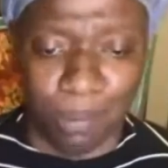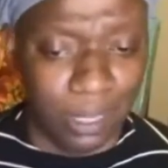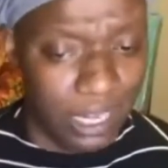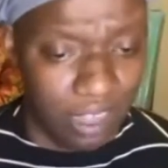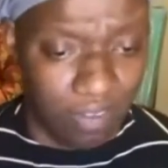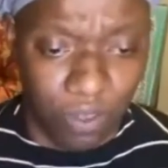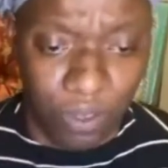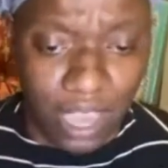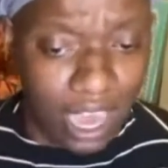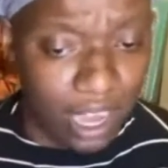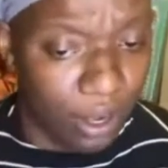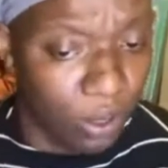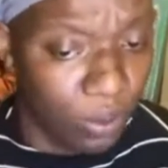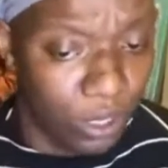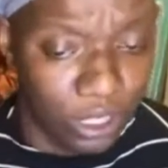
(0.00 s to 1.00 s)
But if you got
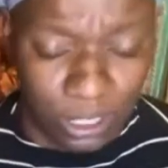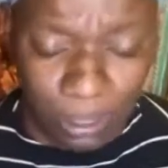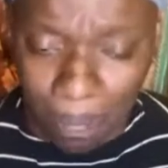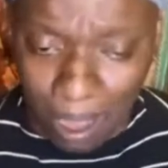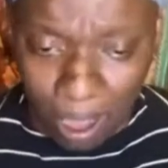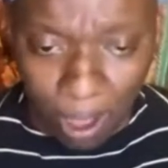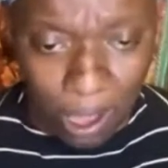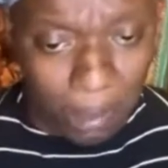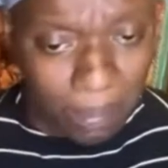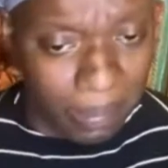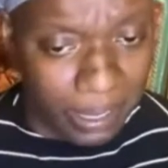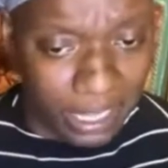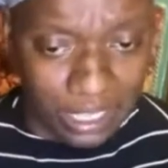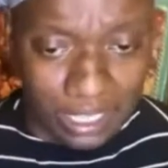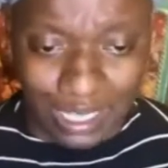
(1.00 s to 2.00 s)
a question, by all
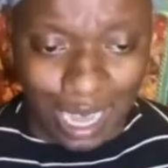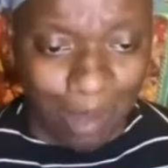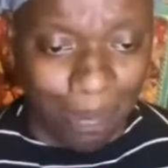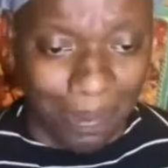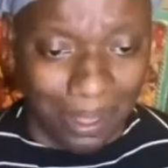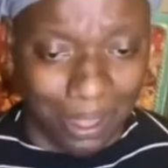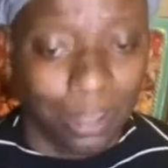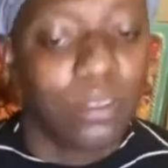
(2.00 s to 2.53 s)
means, type it.